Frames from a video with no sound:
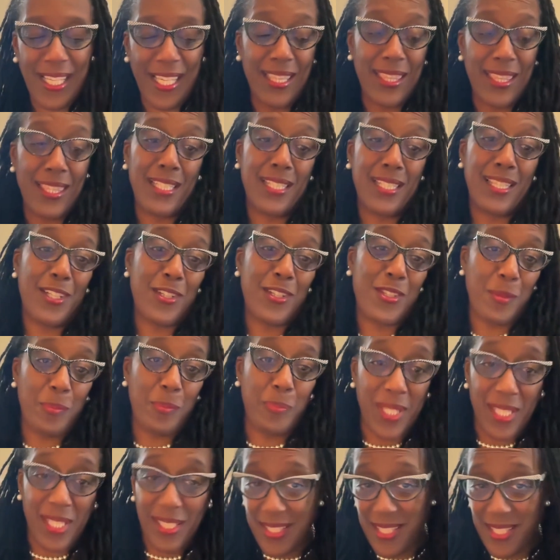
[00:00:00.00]
and then there's the
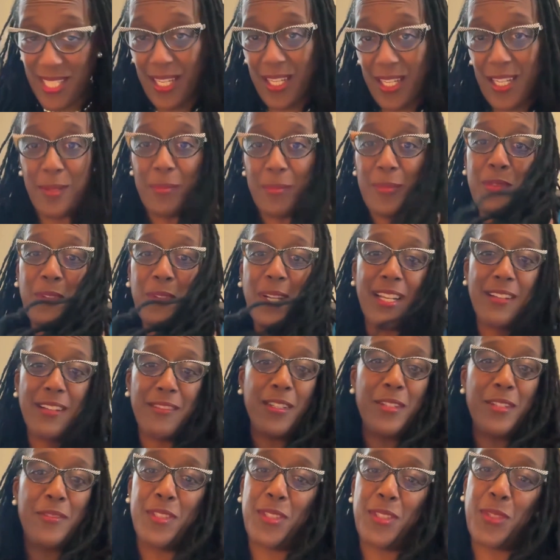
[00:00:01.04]
peace that comes, right?
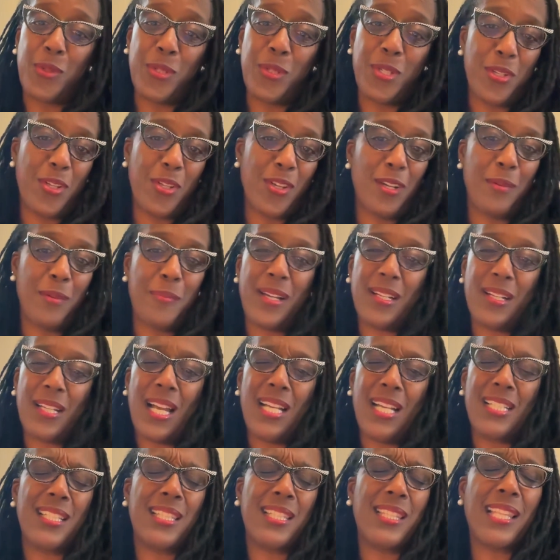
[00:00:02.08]
Reverend Thorne, you talk about
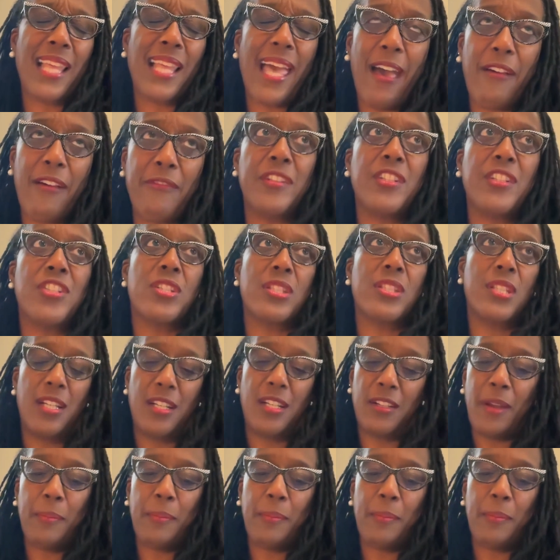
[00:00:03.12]
God's lavish love.